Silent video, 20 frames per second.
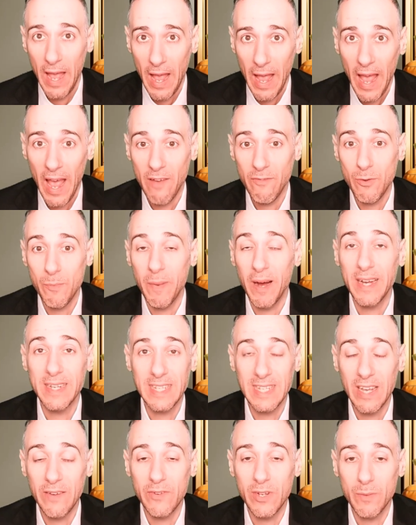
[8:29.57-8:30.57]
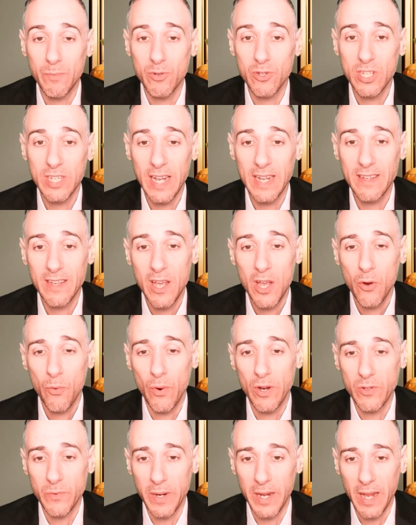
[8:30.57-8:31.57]
heavy buy 70%.
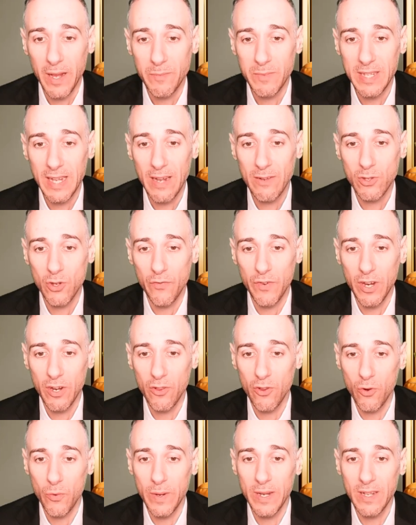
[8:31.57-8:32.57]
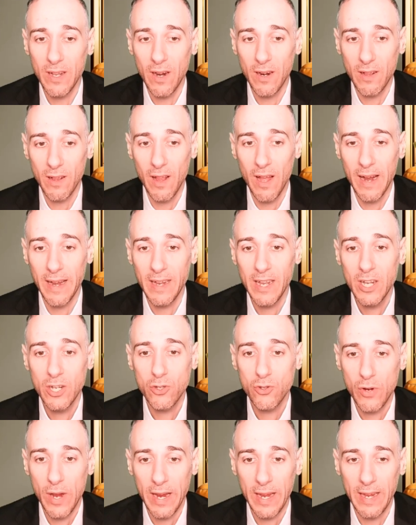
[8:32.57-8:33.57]
Whereas when it comes down to over here, the green dotted line,
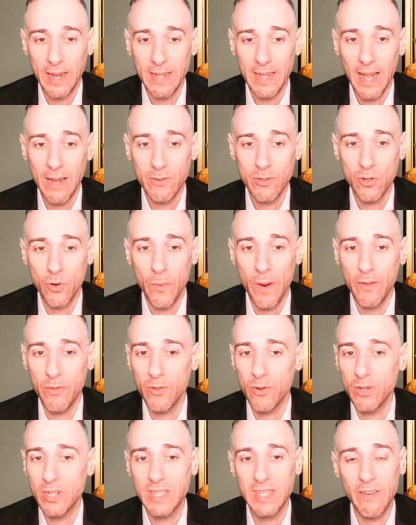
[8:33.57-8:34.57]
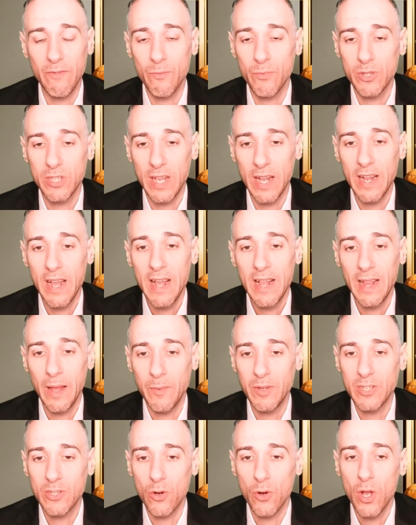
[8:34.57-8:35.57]
tracking it down to around 37%, that
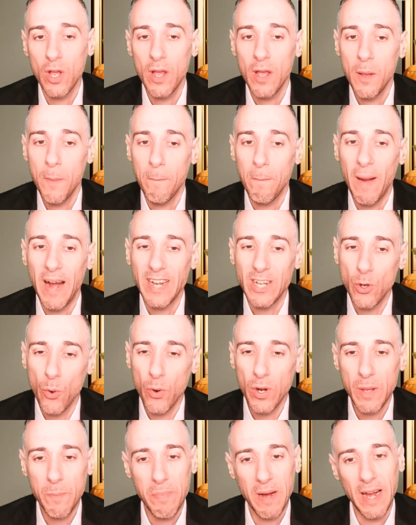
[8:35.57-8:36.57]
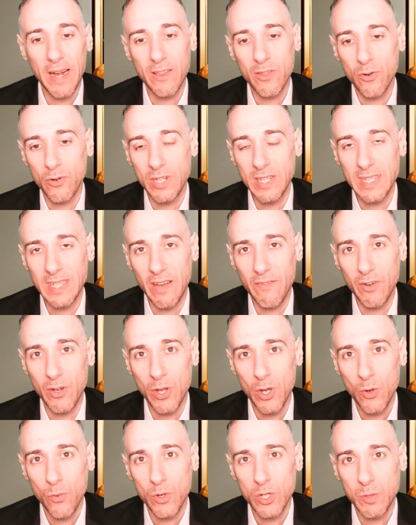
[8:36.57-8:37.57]
means they're minority buy 37,
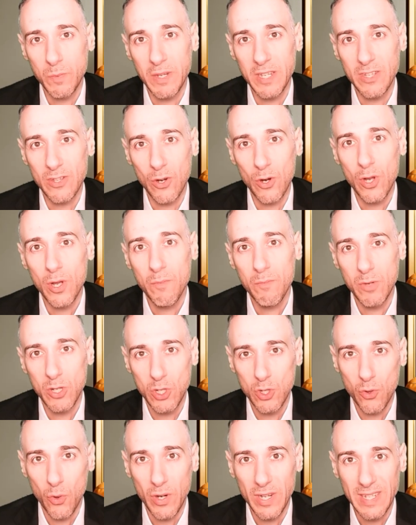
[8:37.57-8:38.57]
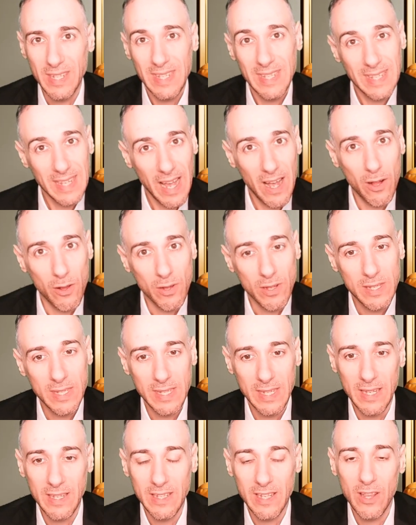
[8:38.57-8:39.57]
which means their majority sell
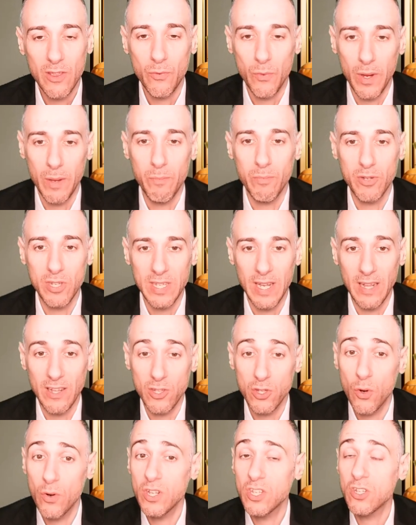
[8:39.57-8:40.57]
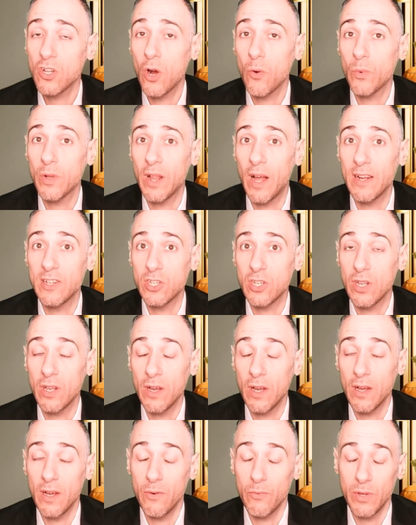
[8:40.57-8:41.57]
63%. Let's go and start with IG,
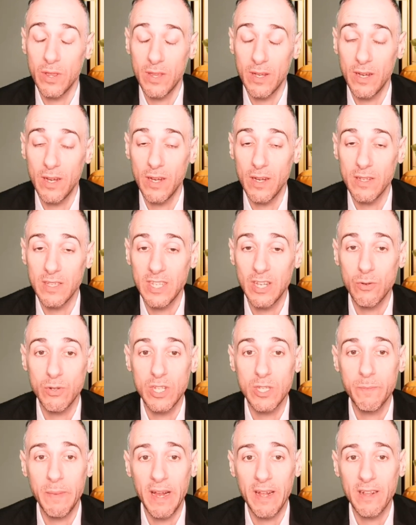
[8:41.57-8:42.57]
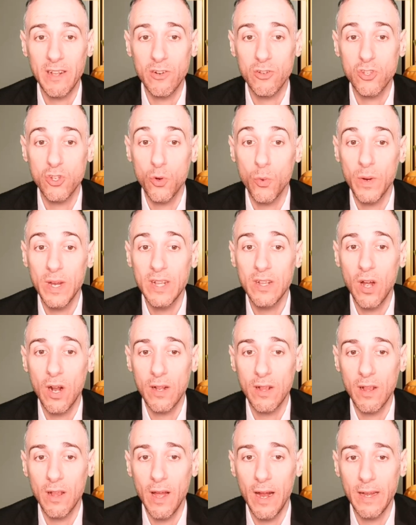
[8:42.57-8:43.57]
uh, with uh, COT speculators, green
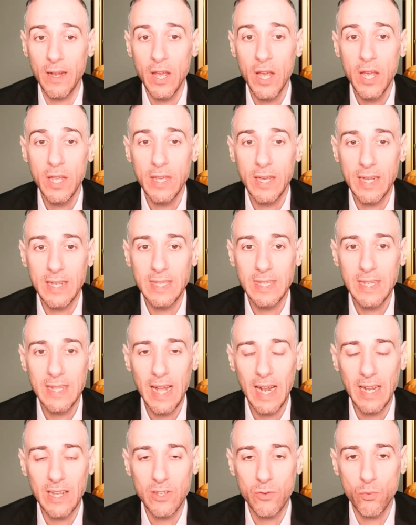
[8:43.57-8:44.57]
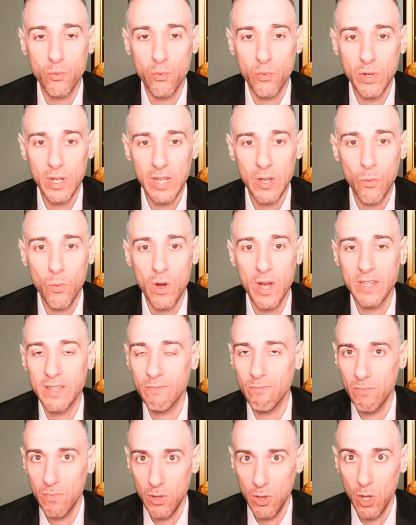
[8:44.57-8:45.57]
dotted line. You can see that it really was
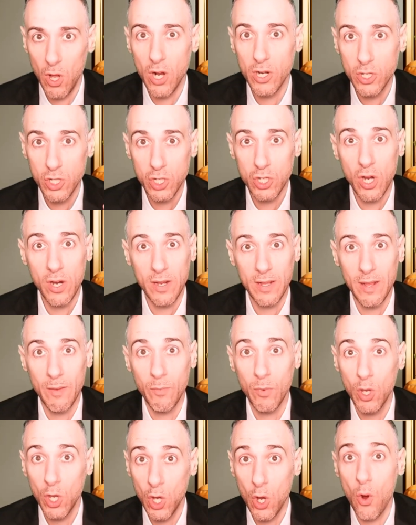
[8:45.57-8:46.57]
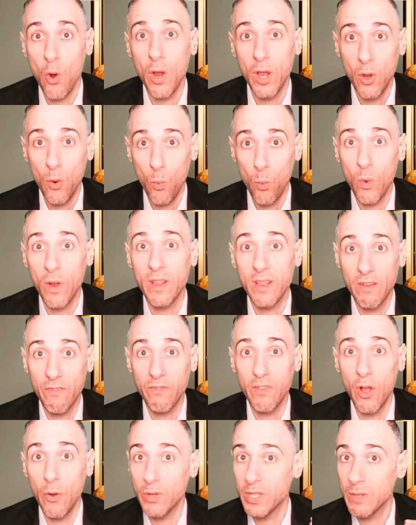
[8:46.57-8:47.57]
large chunk of them going with the
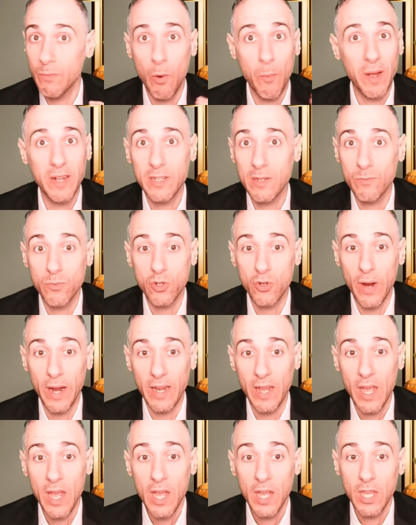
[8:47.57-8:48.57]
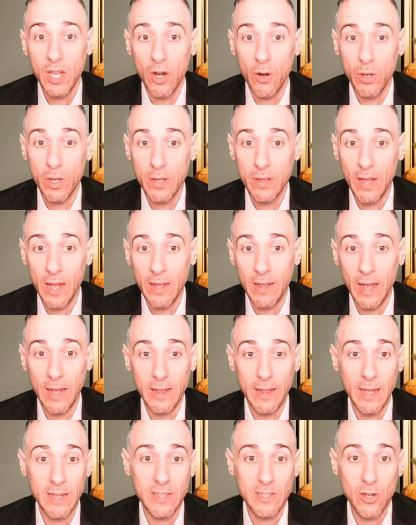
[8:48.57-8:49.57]
flow. It's a momentum trade. You know, they, they,
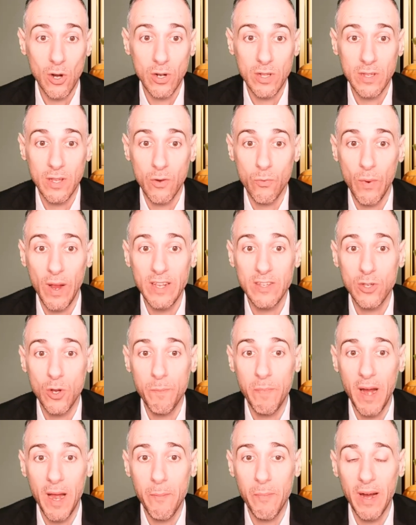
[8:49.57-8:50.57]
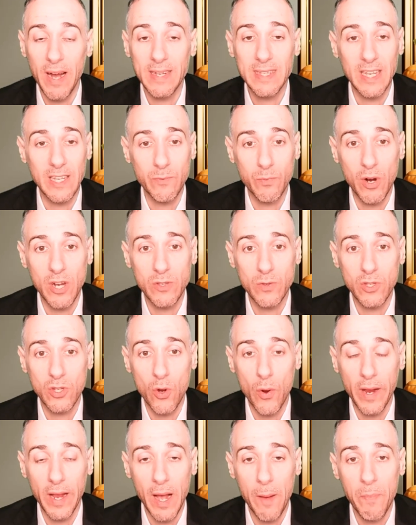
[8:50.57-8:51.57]
they started to raise their buy buys as price was
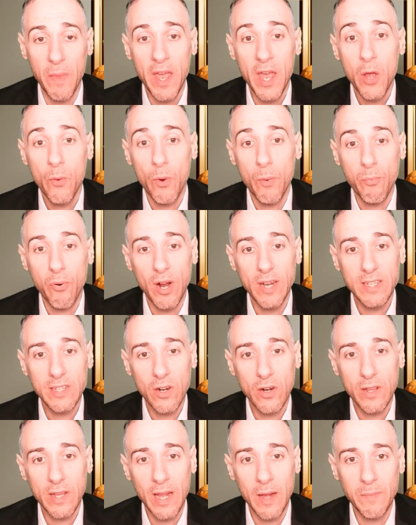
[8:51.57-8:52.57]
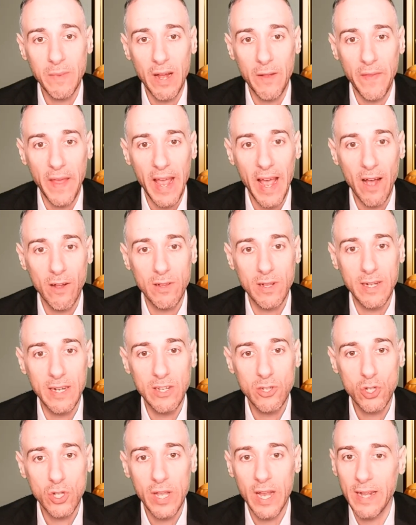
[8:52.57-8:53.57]
going up. When price started to come down, they held
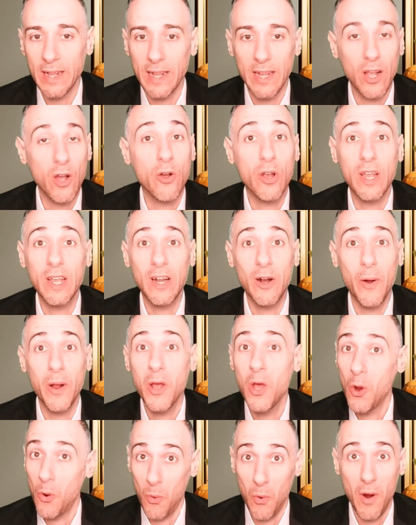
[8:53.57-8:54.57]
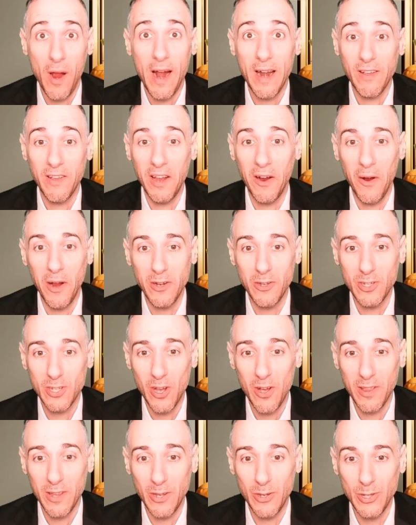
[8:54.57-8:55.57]
initially, and then they go, okay, you know what, we're out of here. And you
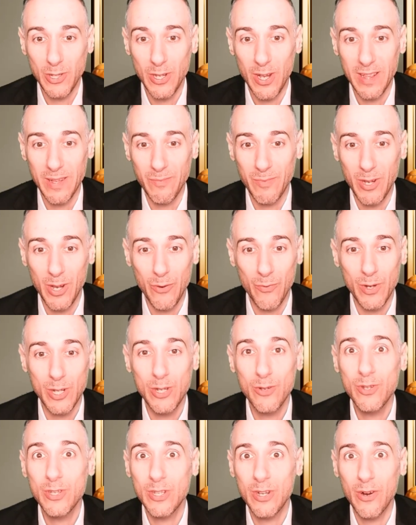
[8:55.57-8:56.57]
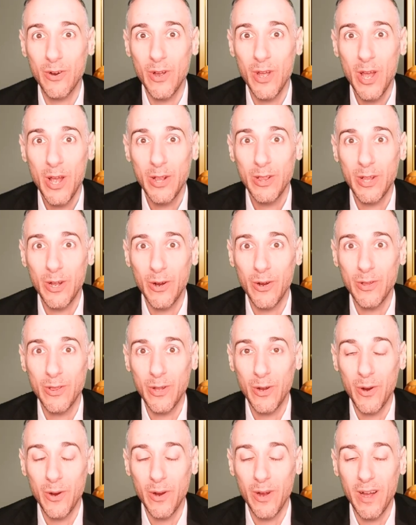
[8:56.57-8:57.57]
saw that you saw them reduce their their
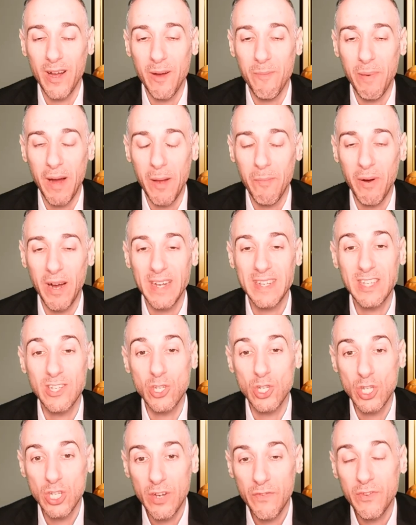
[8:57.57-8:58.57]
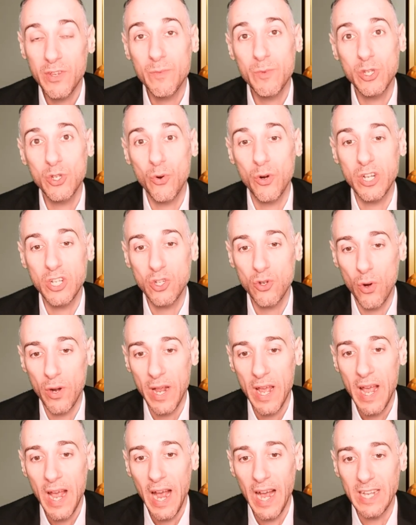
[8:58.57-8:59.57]
their uh, buy buys and shift to majority short
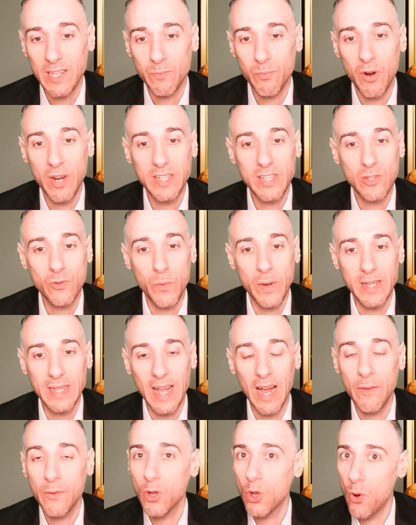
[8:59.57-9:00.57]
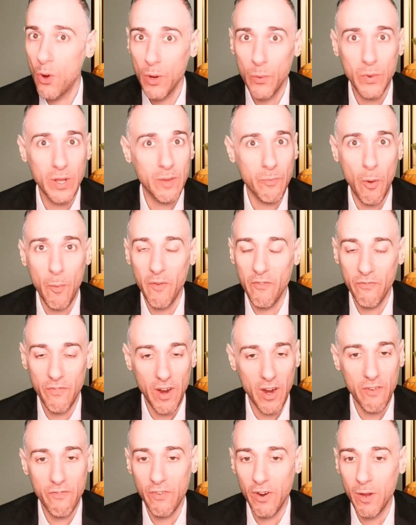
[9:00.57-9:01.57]
as prices went down, going with them
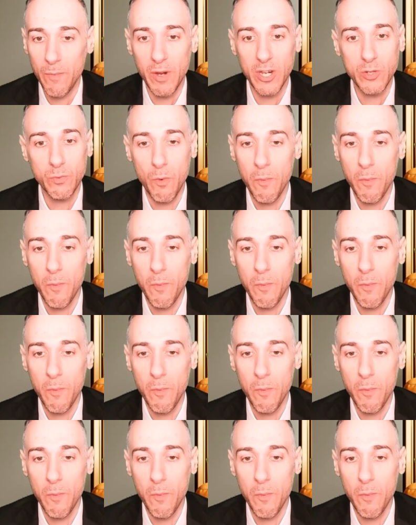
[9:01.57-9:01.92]
very very much